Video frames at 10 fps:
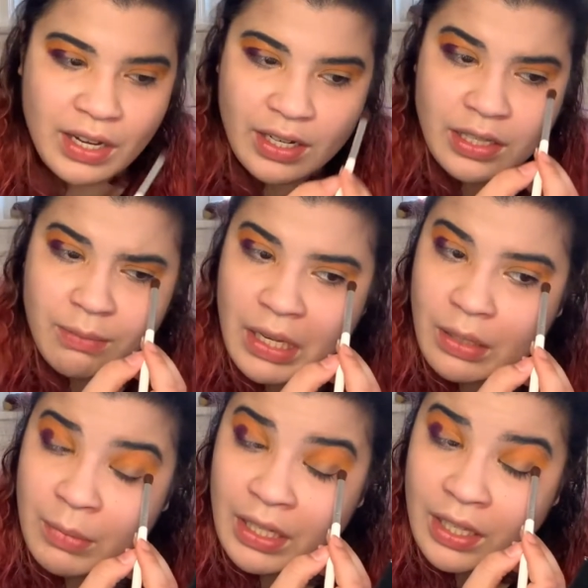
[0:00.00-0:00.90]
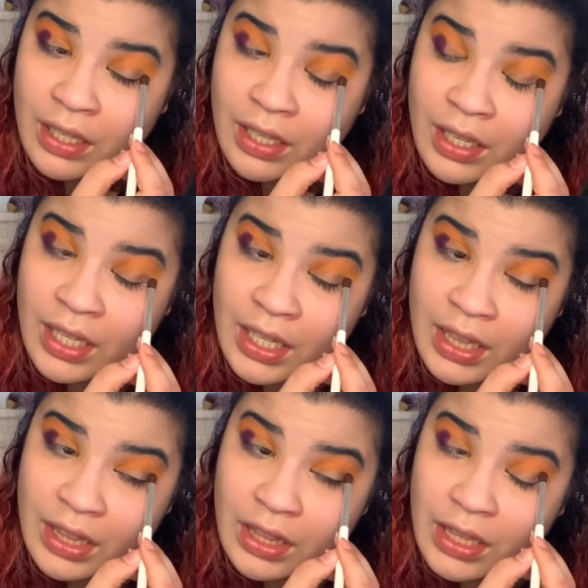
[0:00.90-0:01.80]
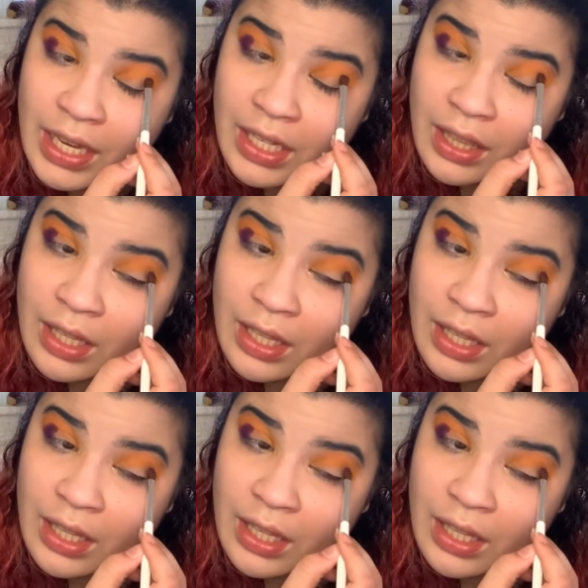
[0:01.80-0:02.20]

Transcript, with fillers: It doesn't make me like